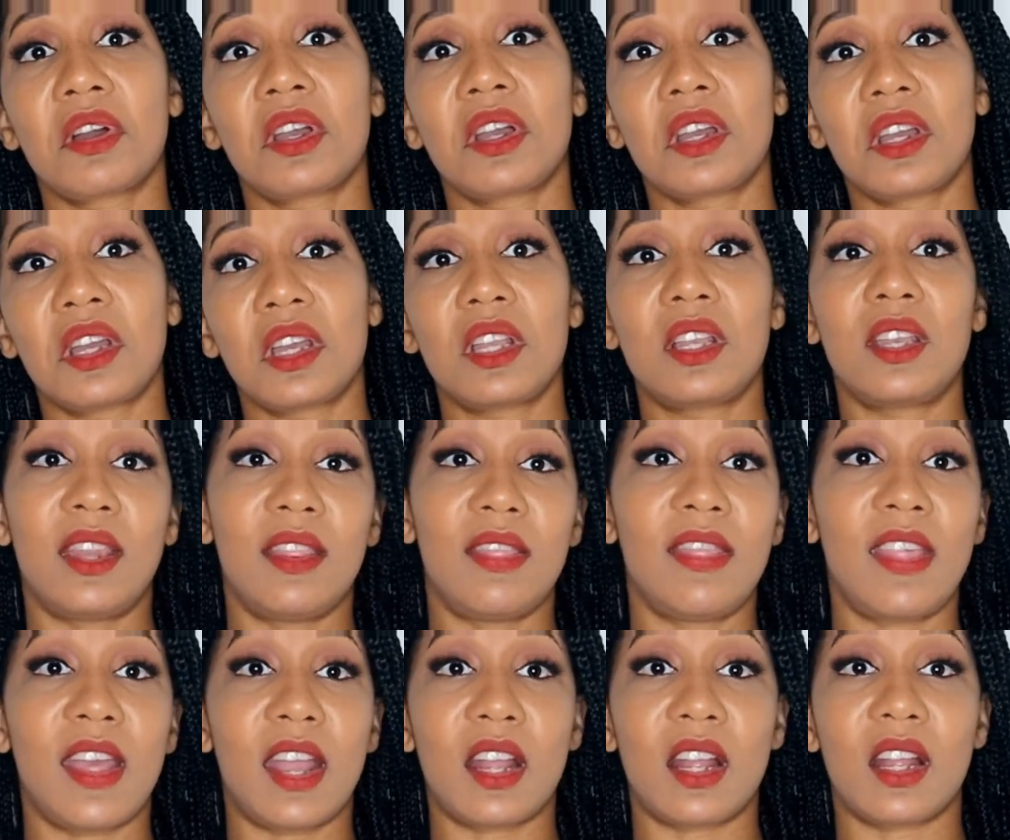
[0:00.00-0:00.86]
good.
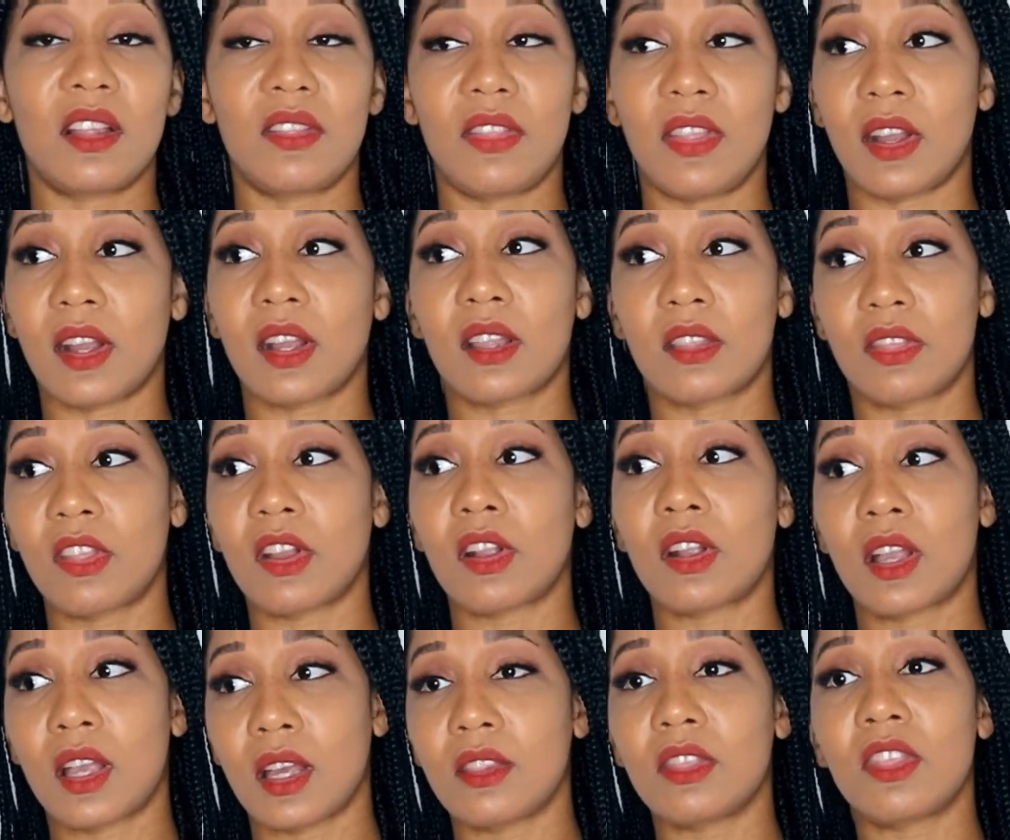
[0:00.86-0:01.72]
They're
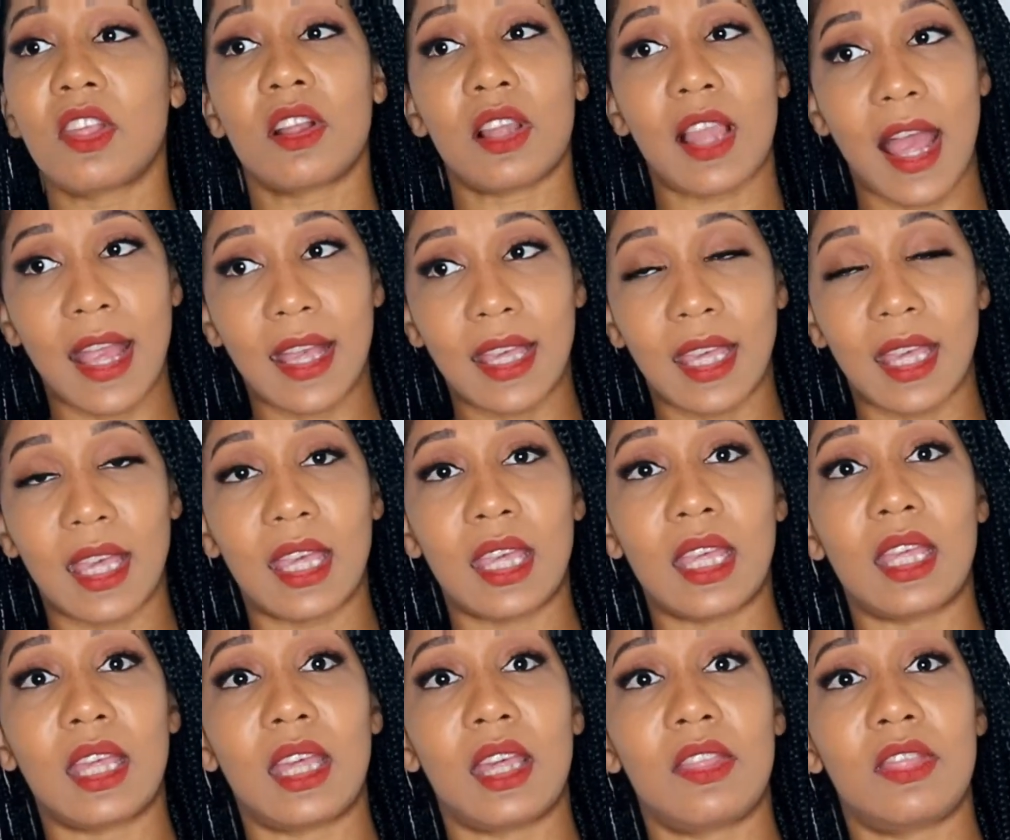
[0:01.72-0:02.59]
liking
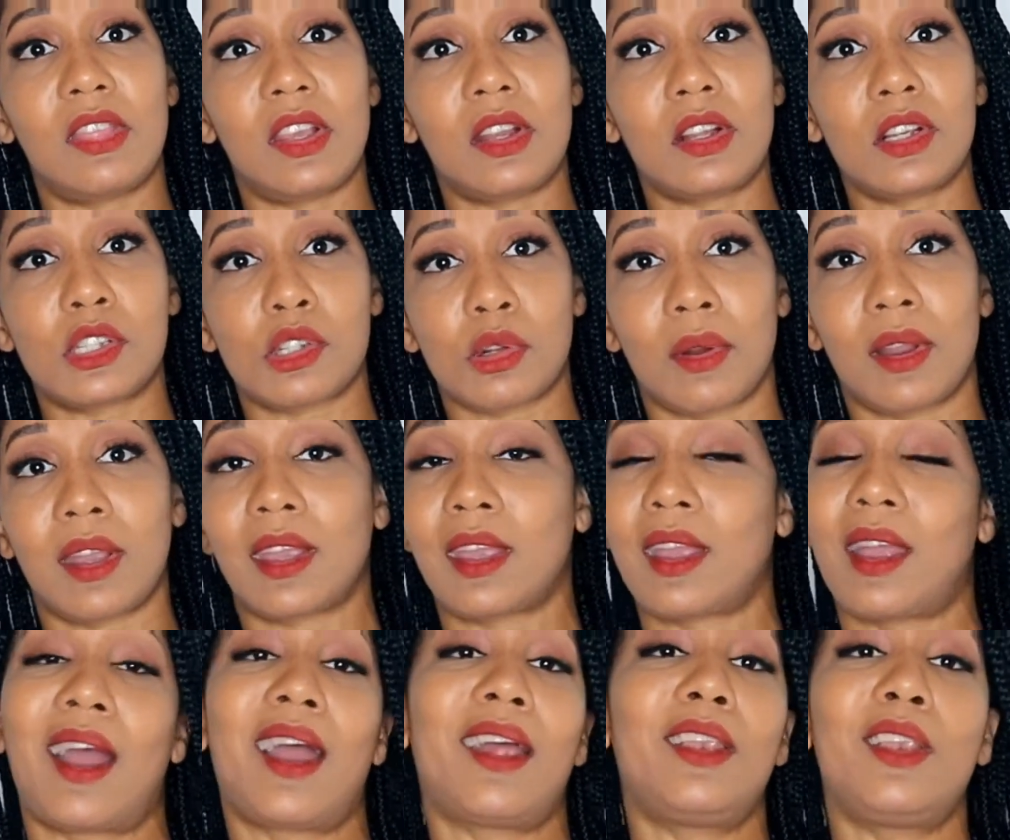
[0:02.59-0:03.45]
it and they're enjoying
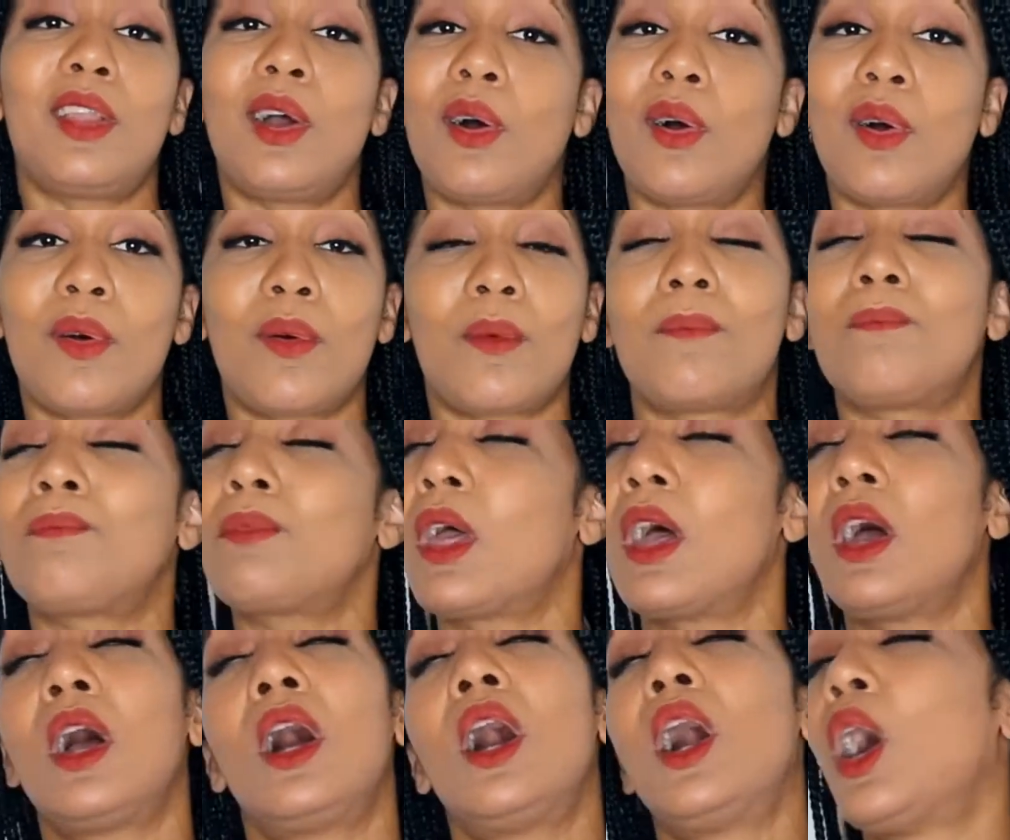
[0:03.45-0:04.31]
it. I know
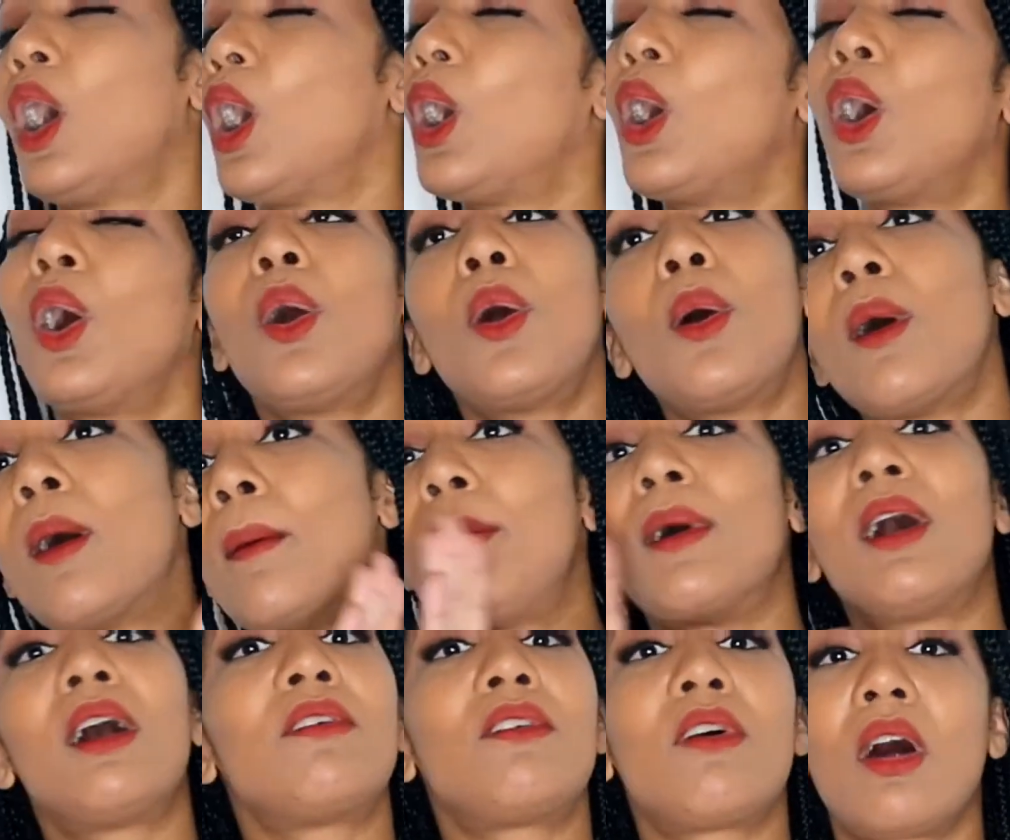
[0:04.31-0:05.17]

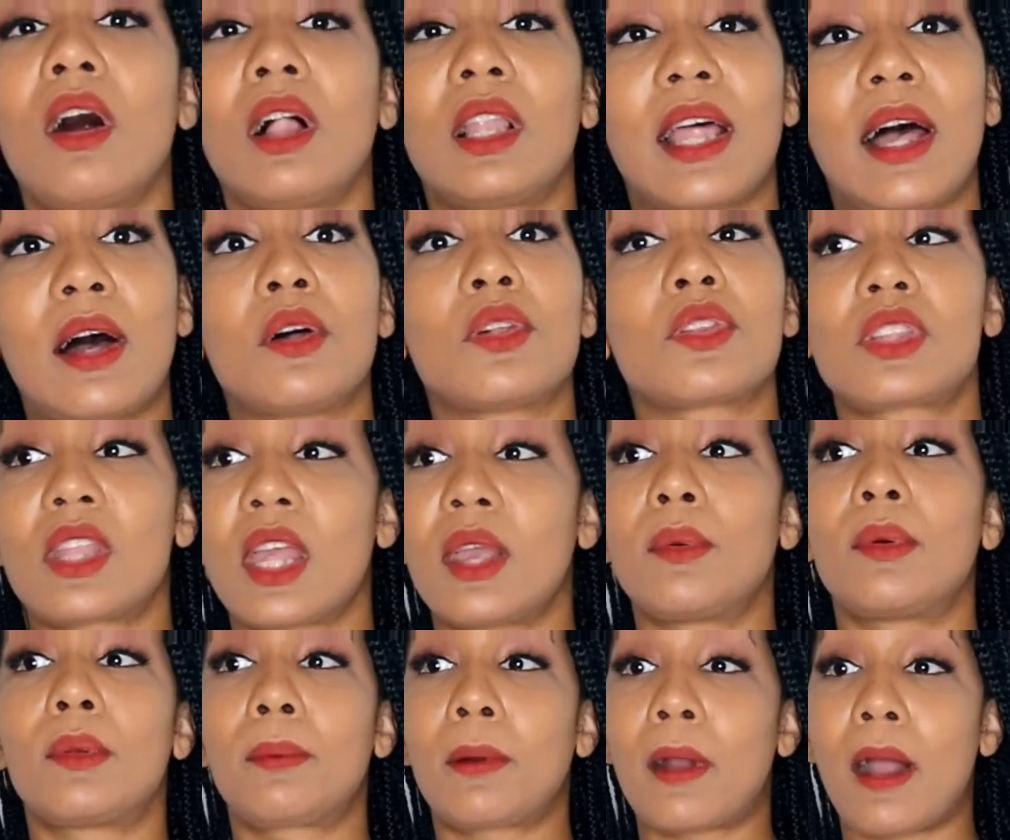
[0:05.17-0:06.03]
above all else they
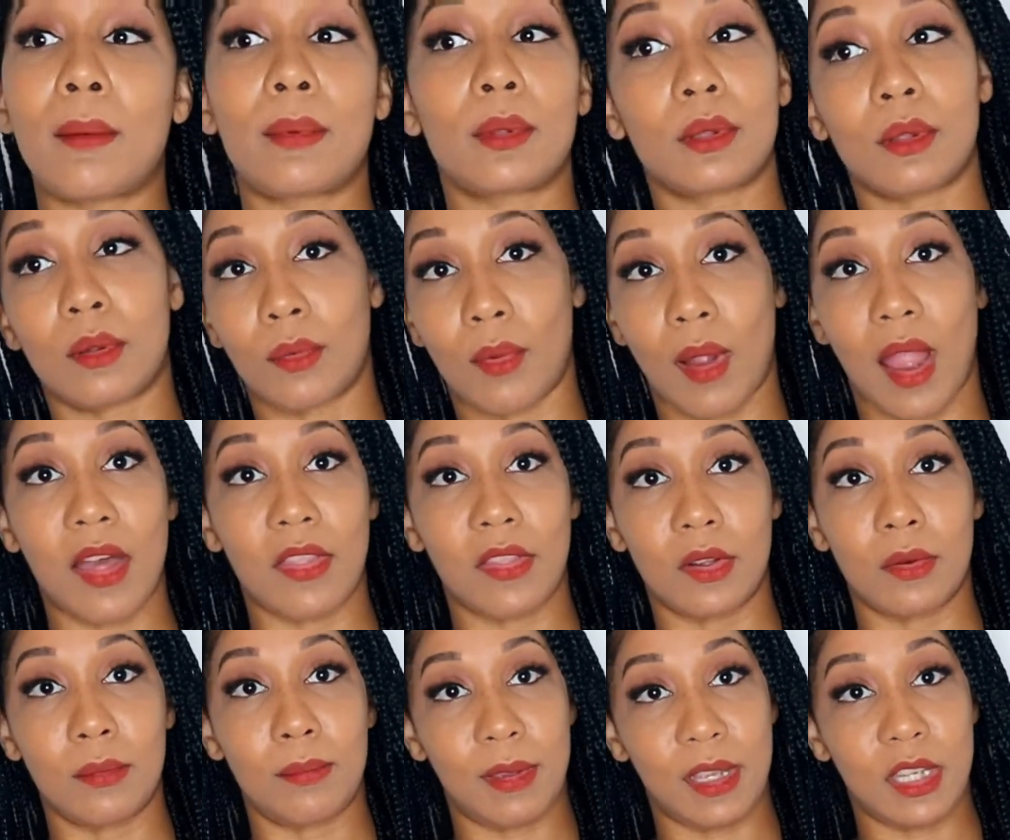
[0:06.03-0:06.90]
would probably
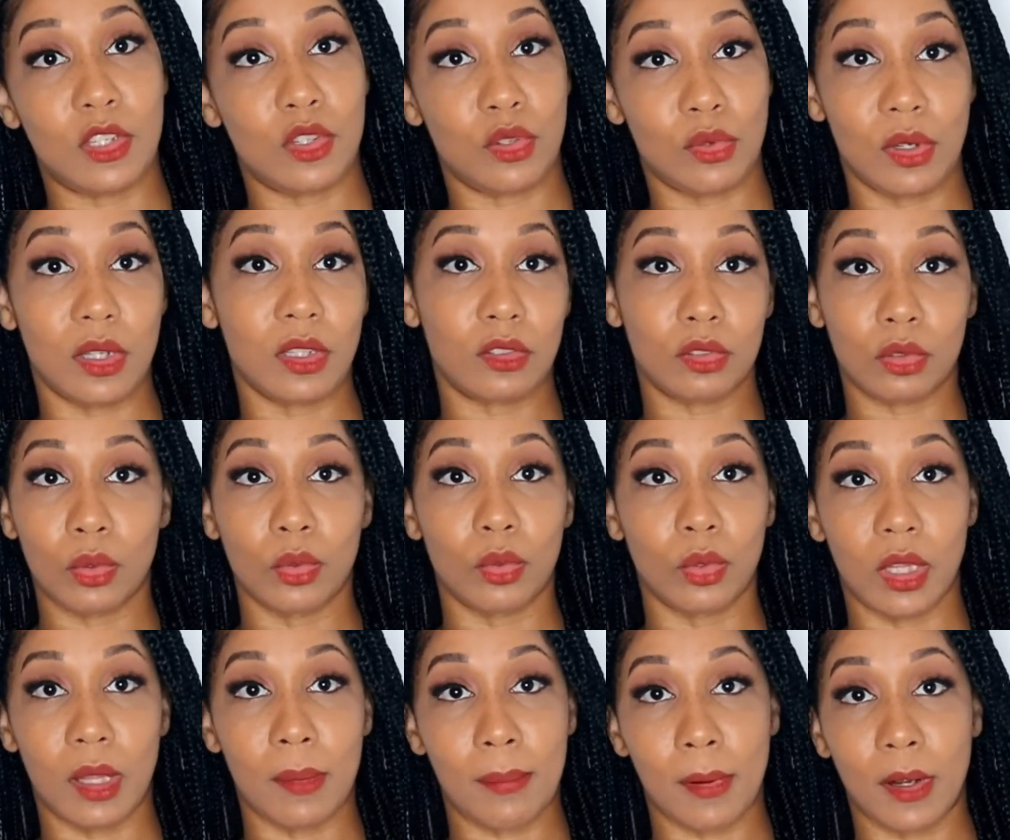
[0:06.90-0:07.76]
rather be doing
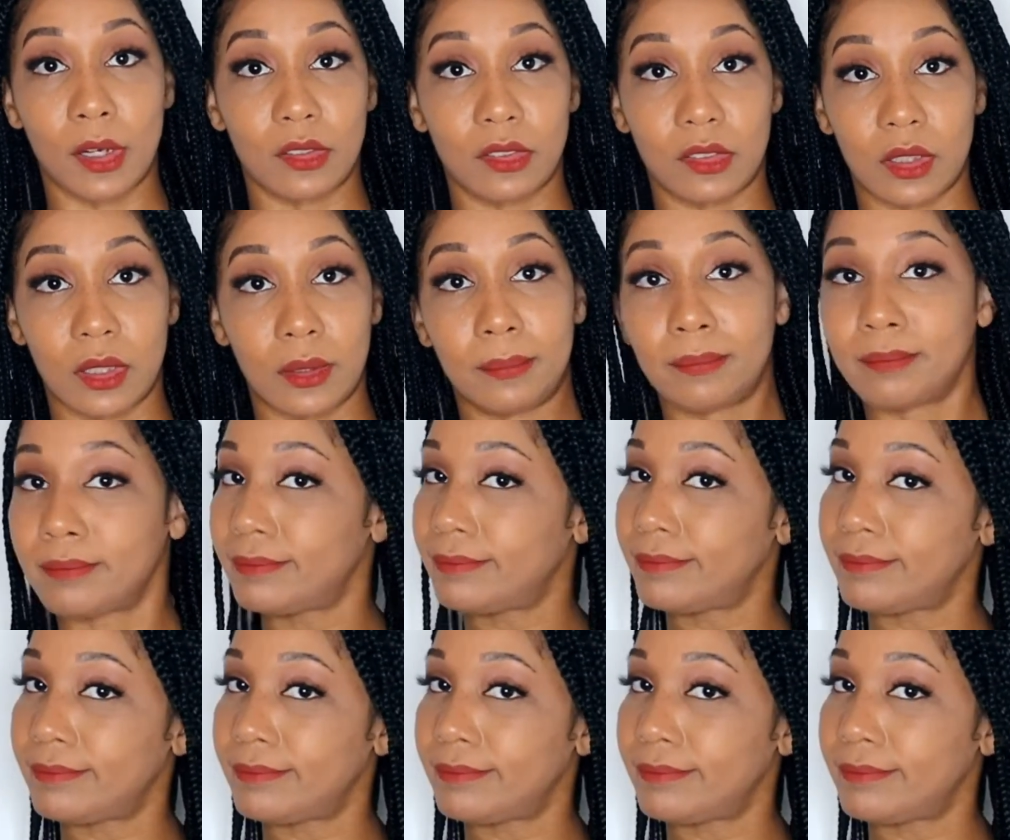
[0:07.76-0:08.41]
school in person.